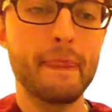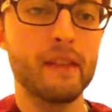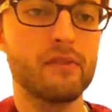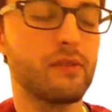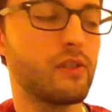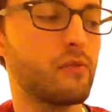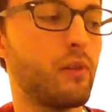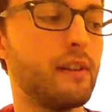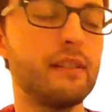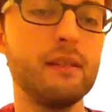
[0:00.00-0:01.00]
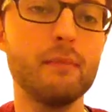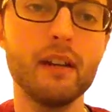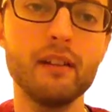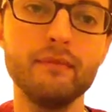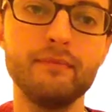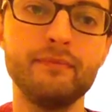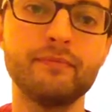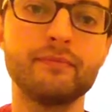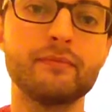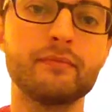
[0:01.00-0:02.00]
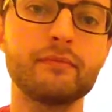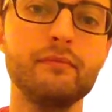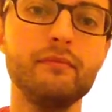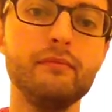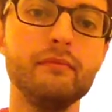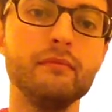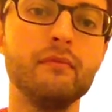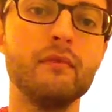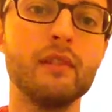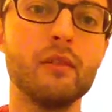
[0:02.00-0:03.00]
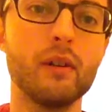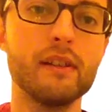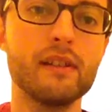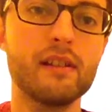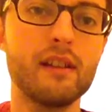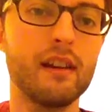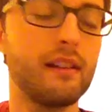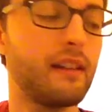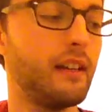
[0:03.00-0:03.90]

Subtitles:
So it's just one D minor, one C add